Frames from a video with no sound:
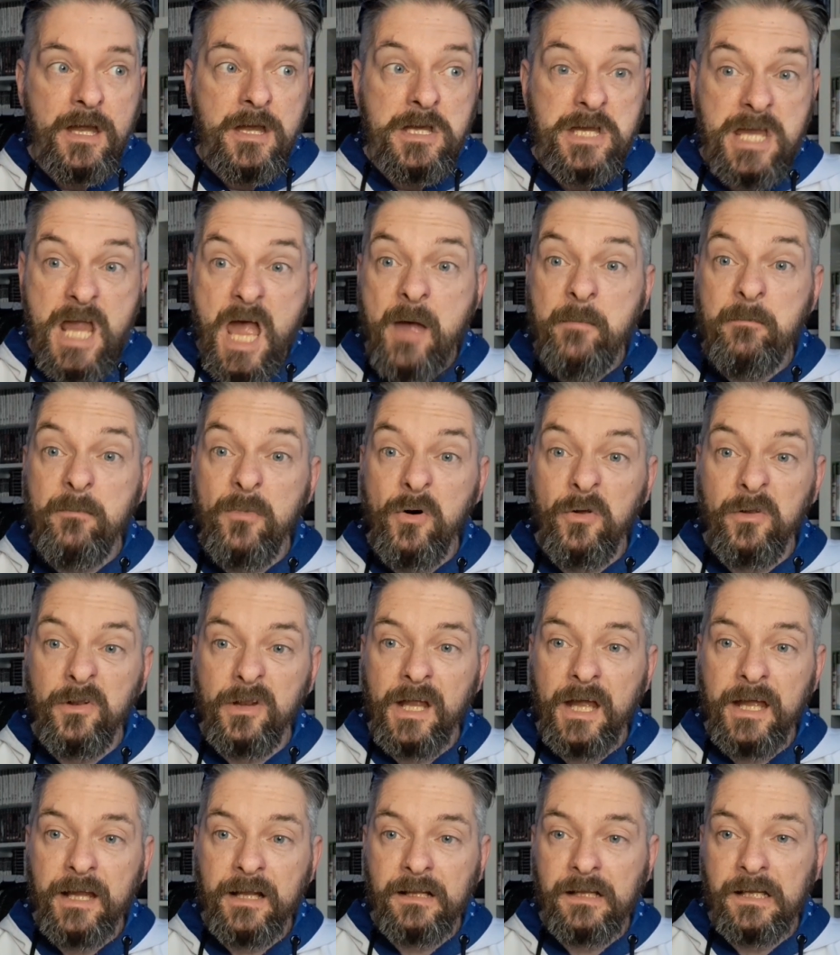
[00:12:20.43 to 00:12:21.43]
Yeah, more than
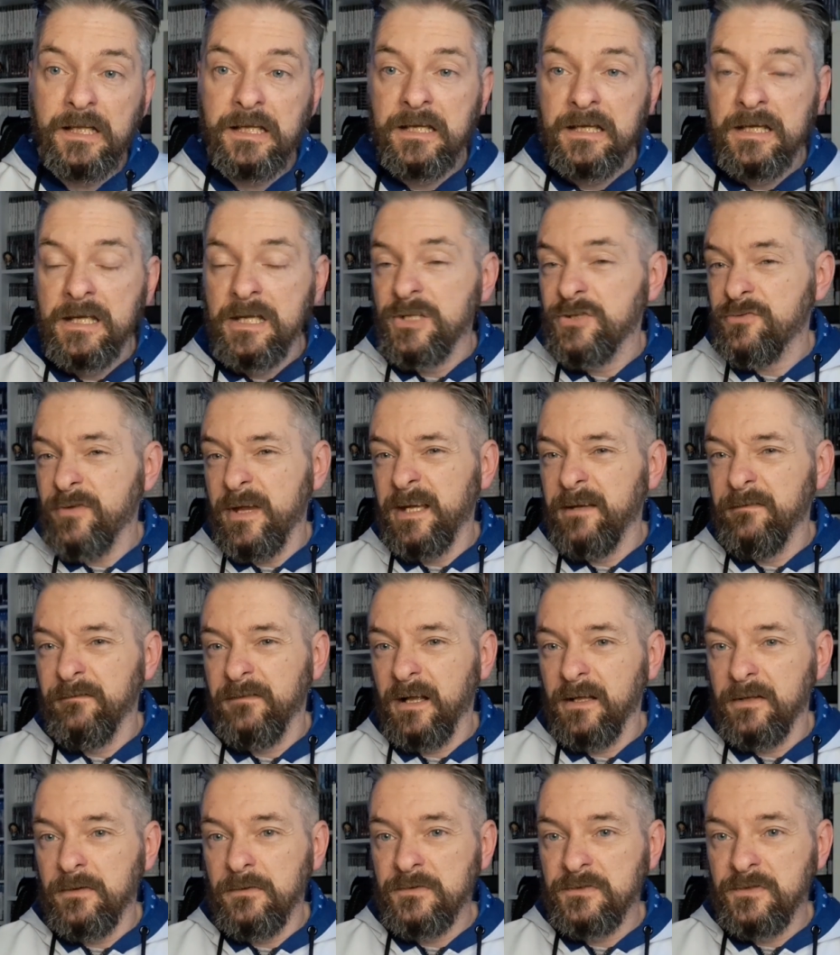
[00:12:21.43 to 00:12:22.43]
likely. Trading
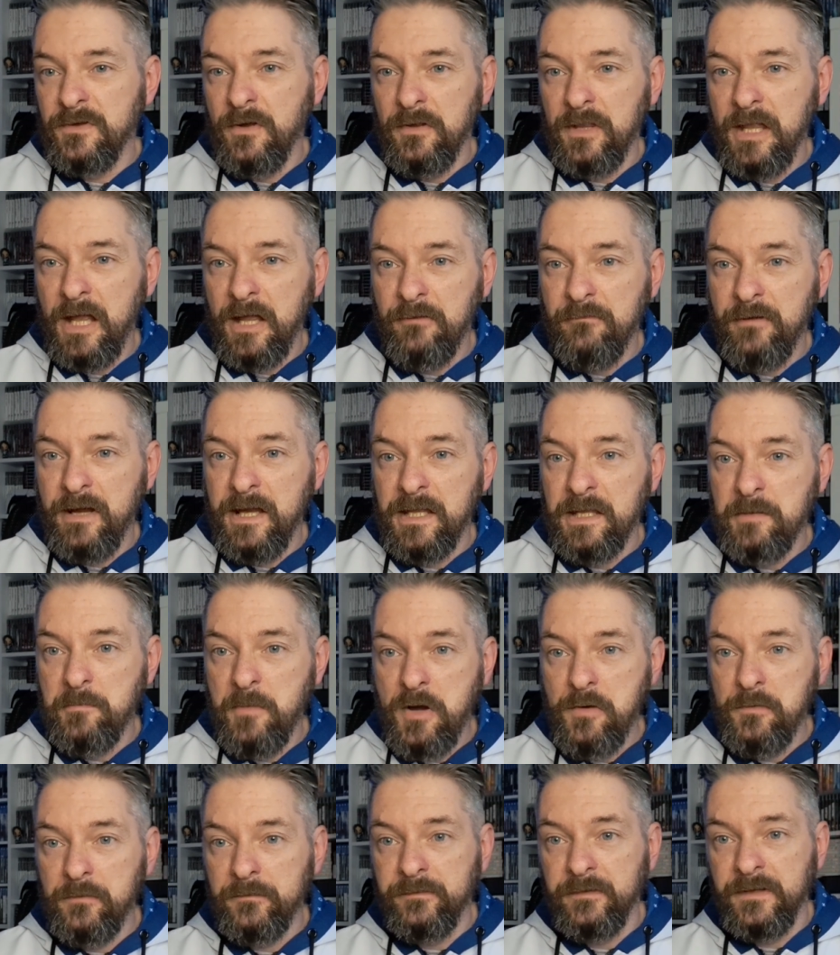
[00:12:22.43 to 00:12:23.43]
value is not that great at the
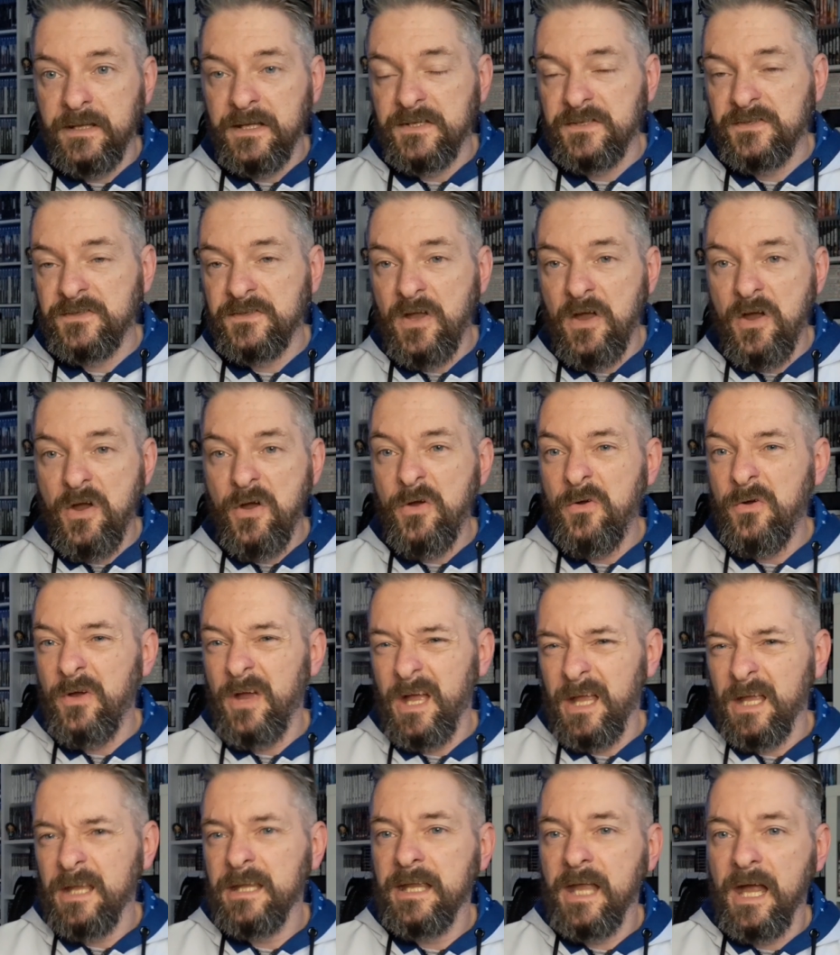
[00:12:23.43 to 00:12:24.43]
moment for this, so
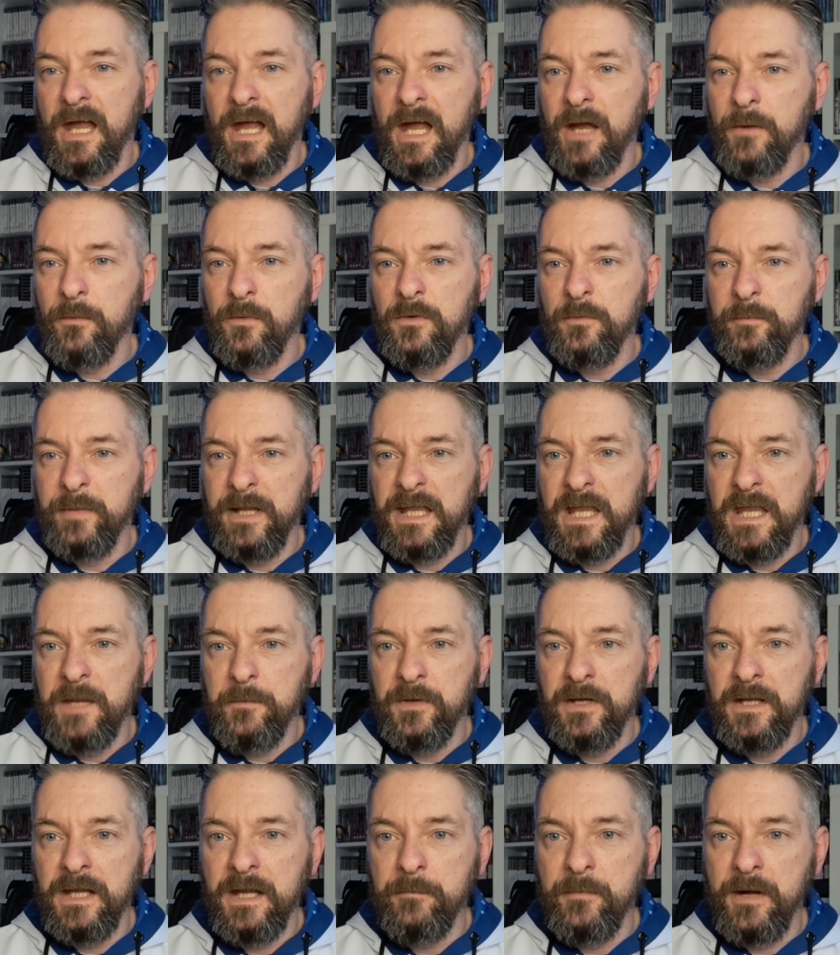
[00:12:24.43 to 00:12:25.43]
yeah, I will be
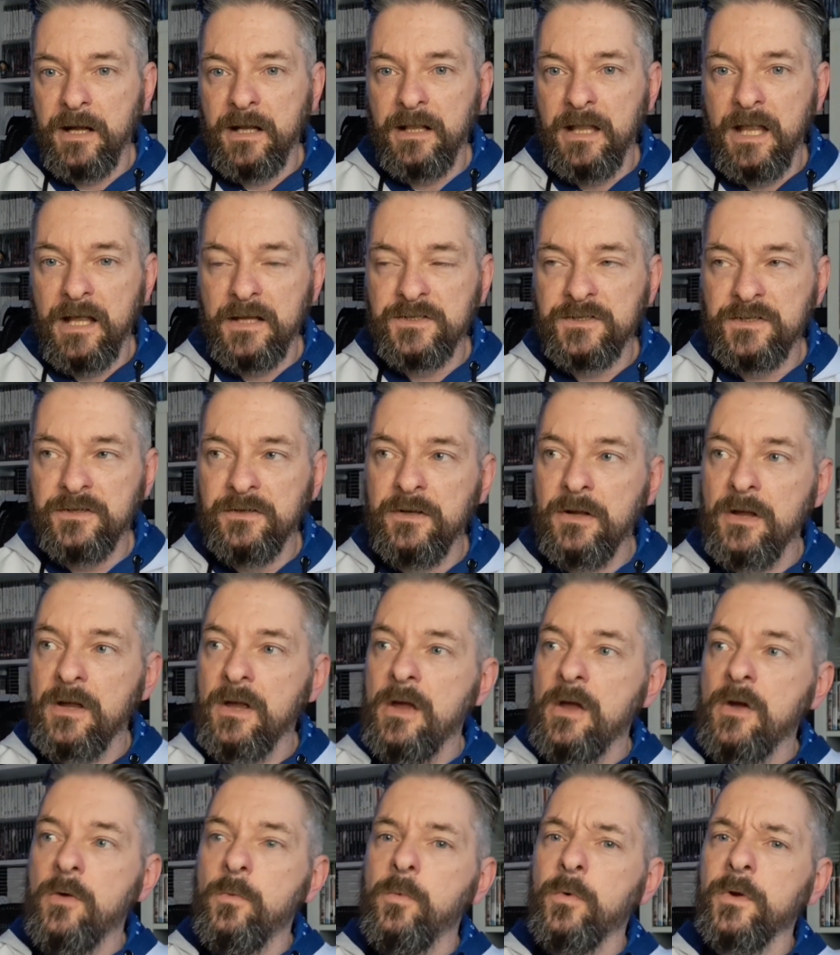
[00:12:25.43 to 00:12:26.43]
keeping it in my collection.
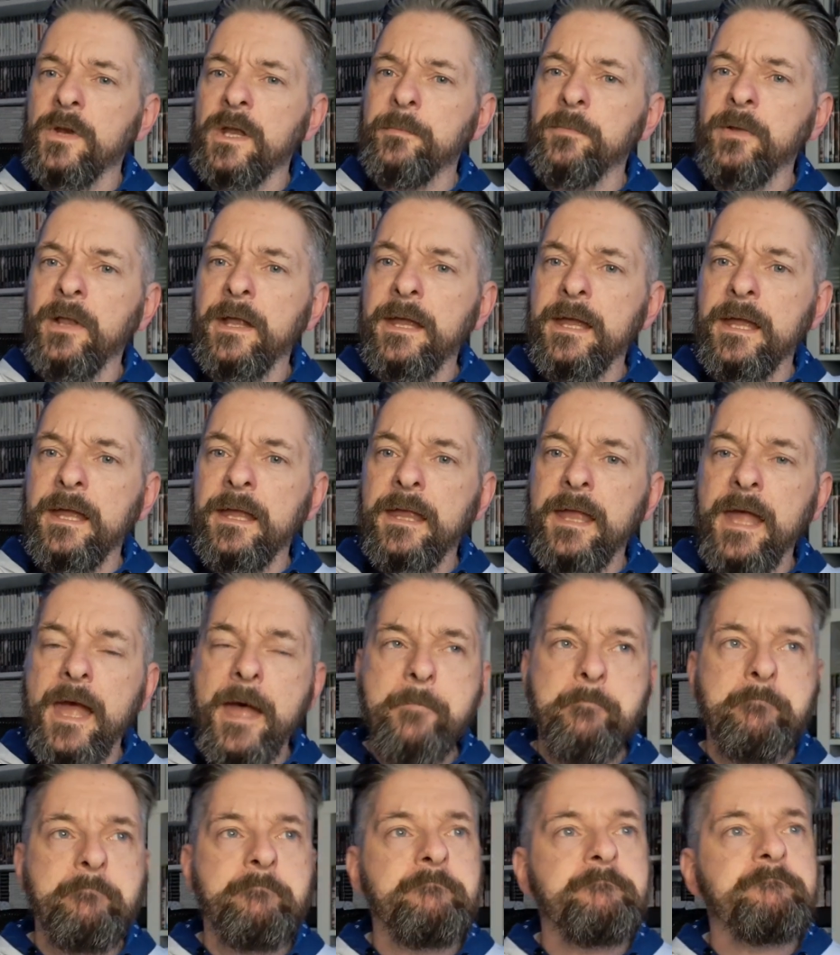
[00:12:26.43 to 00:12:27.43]
Would I play it
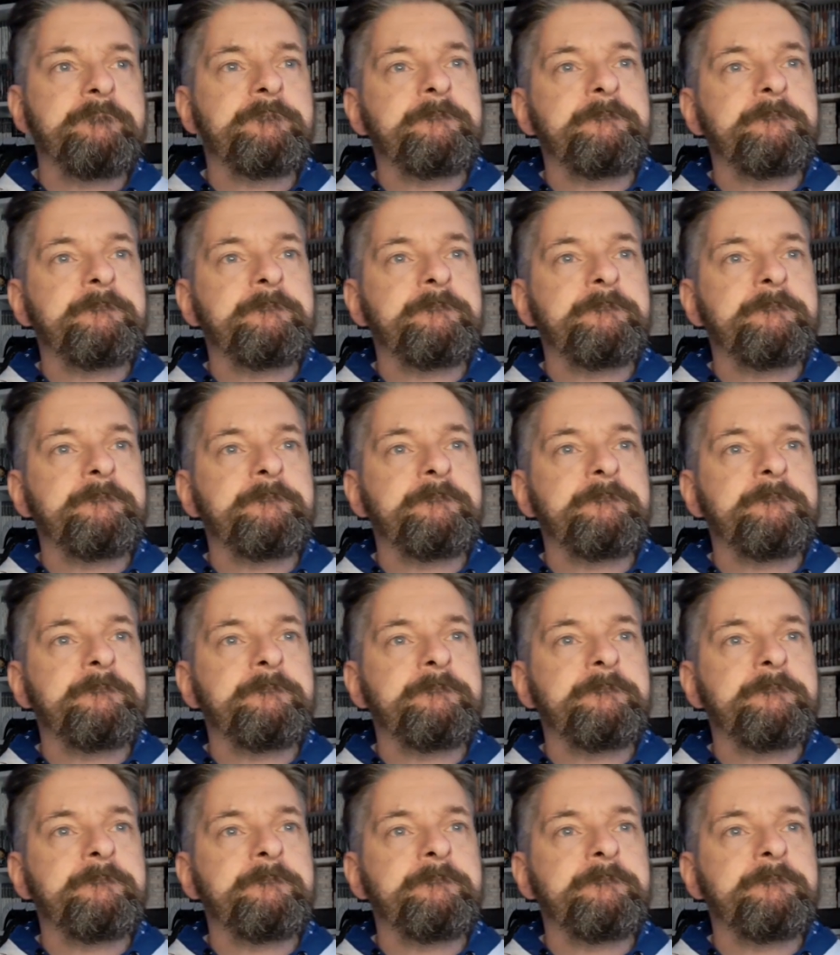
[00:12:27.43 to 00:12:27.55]
again?